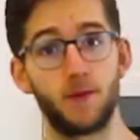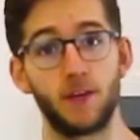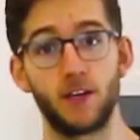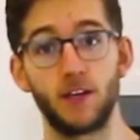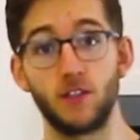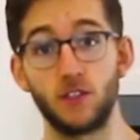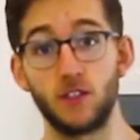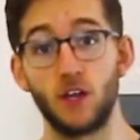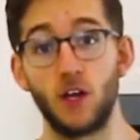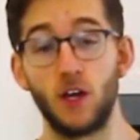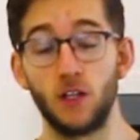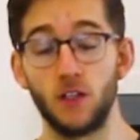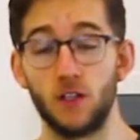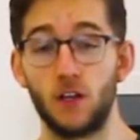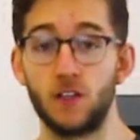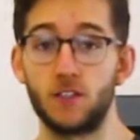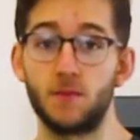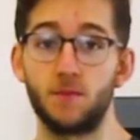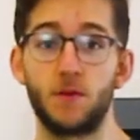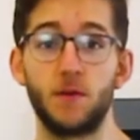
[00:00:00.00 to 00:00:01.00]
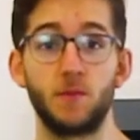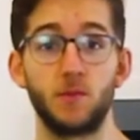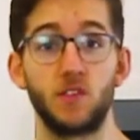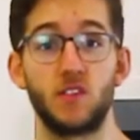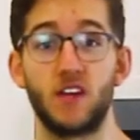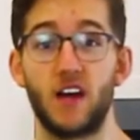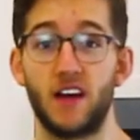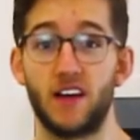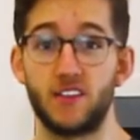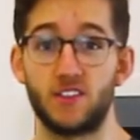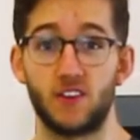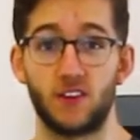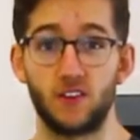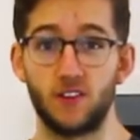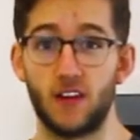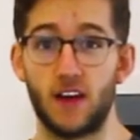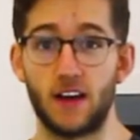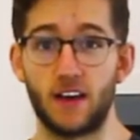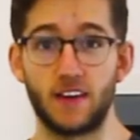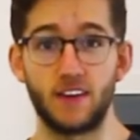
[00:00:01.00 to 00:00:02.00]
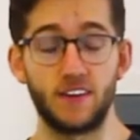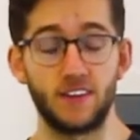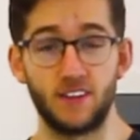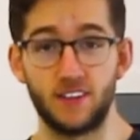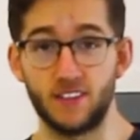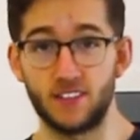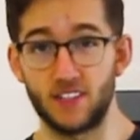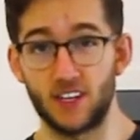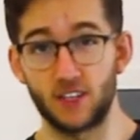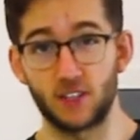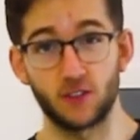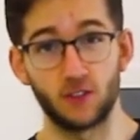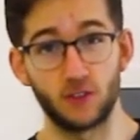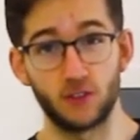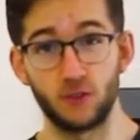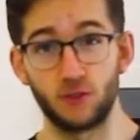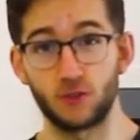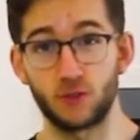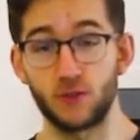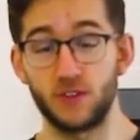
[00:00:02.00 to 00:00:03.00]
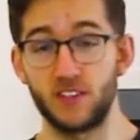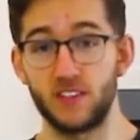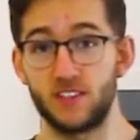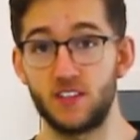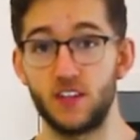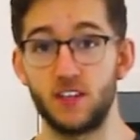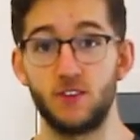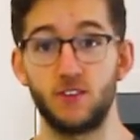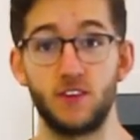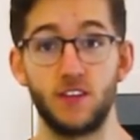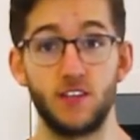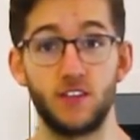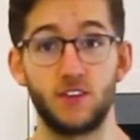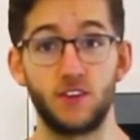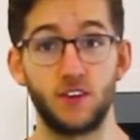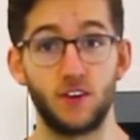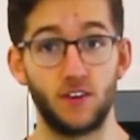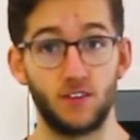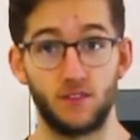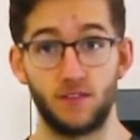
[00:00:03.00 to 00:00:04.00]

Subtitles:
because lots of people's diets are lacking in the essential nutrients that you need, so you know,